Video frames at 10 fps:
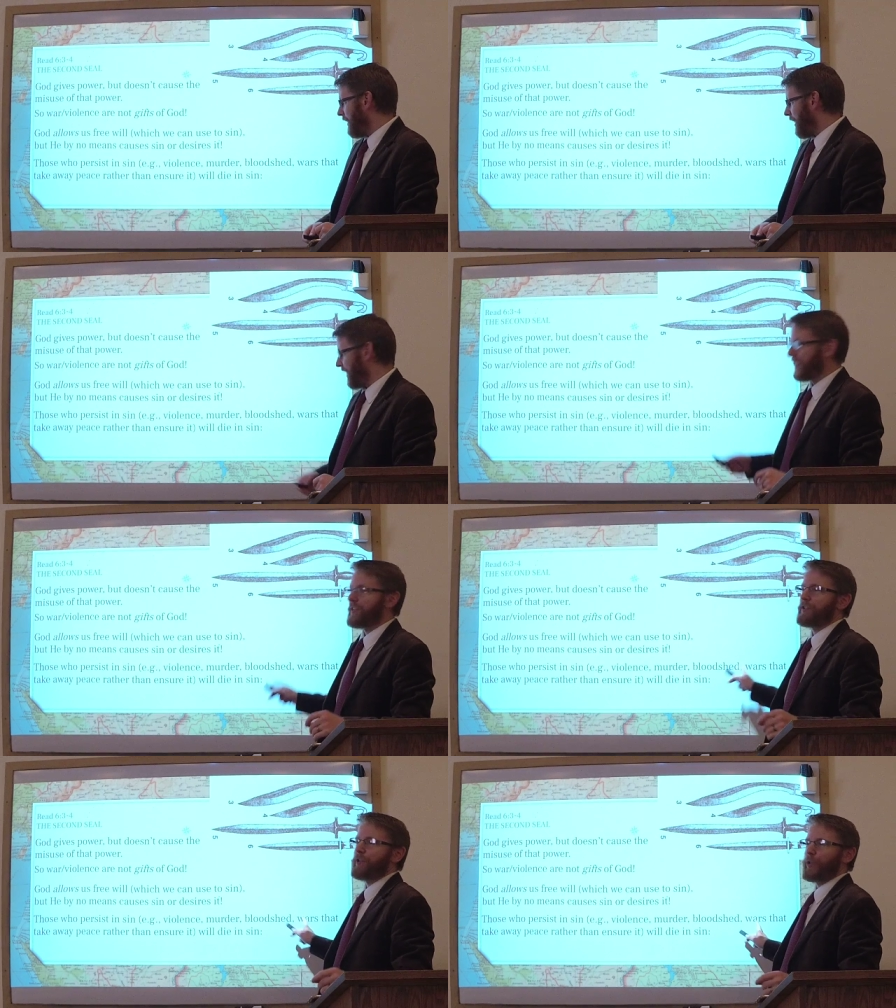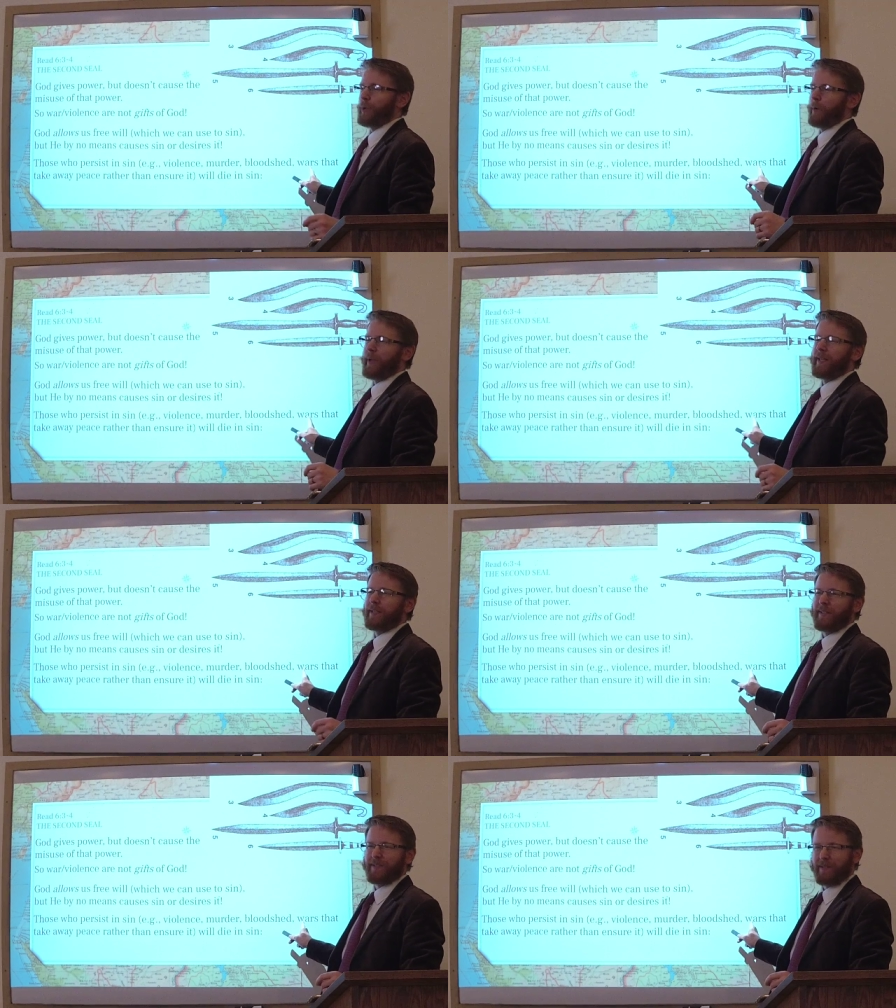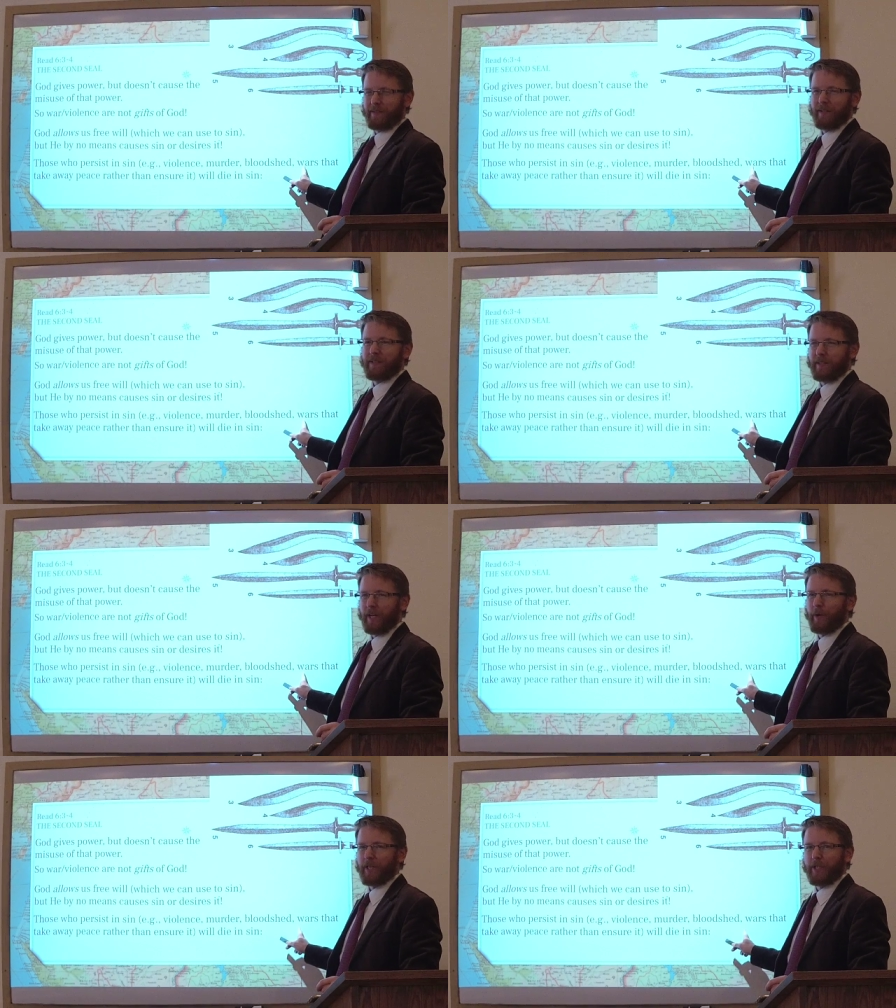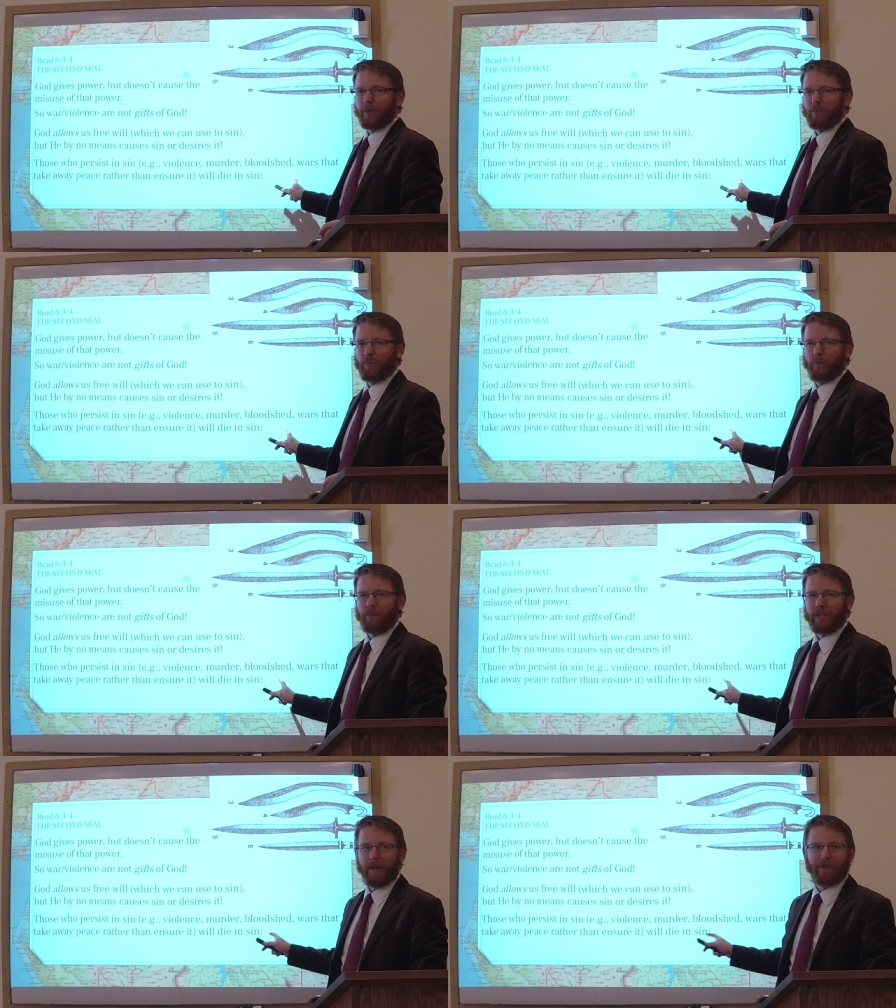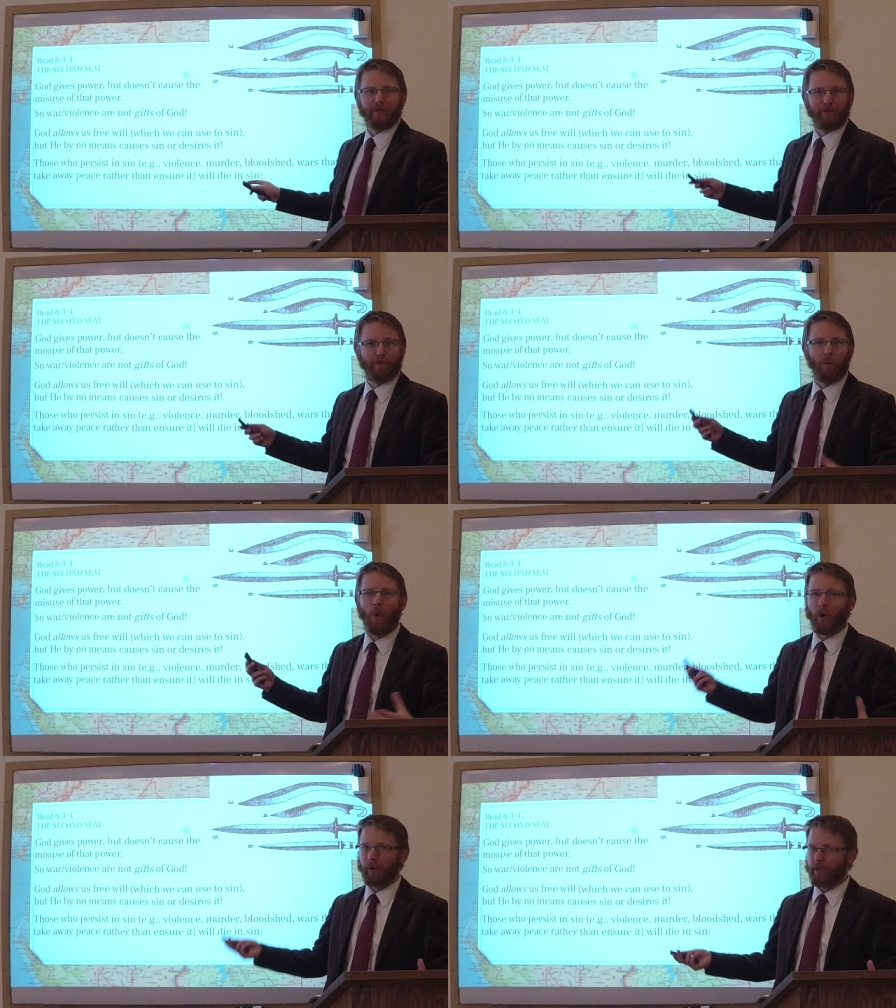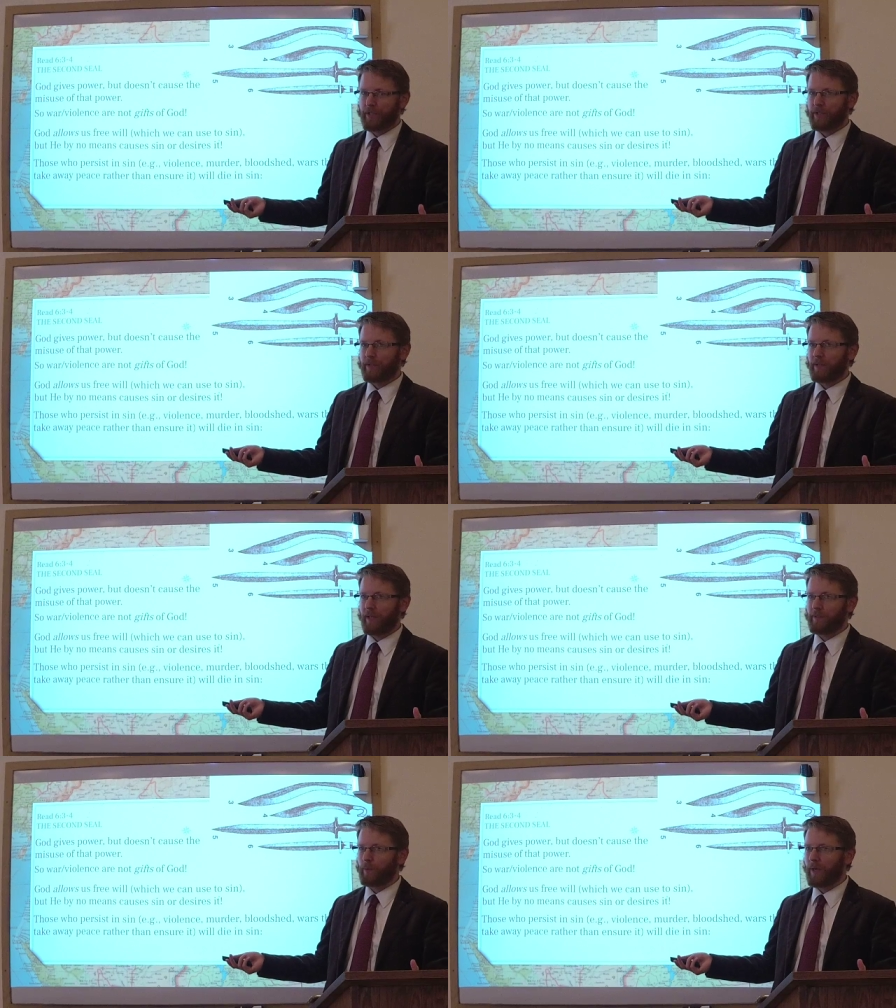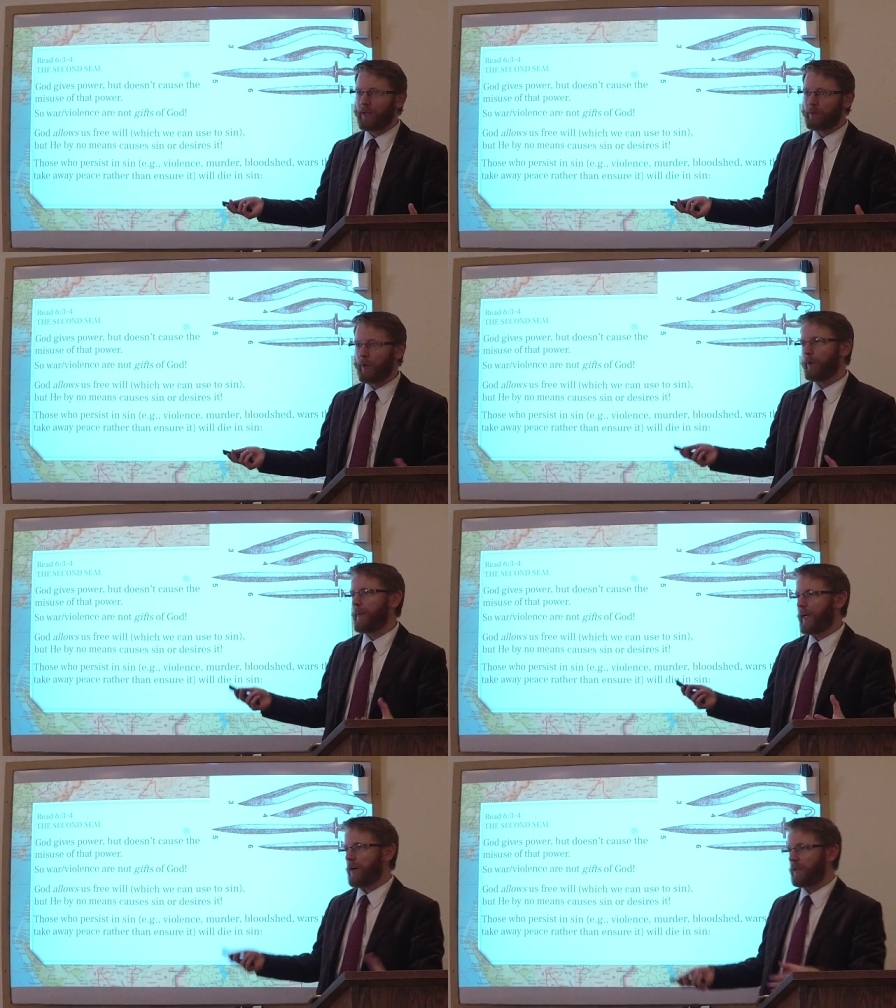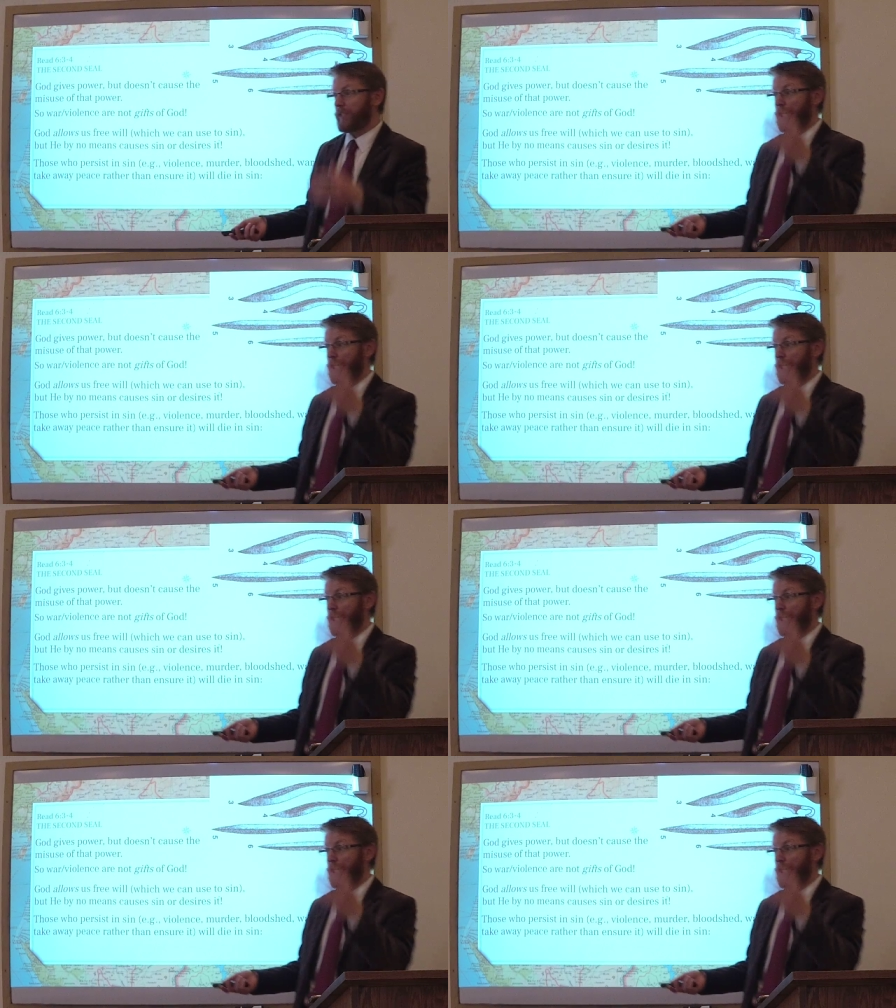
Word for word: and this is also where we need to distinguish types of wars as well, what we might call a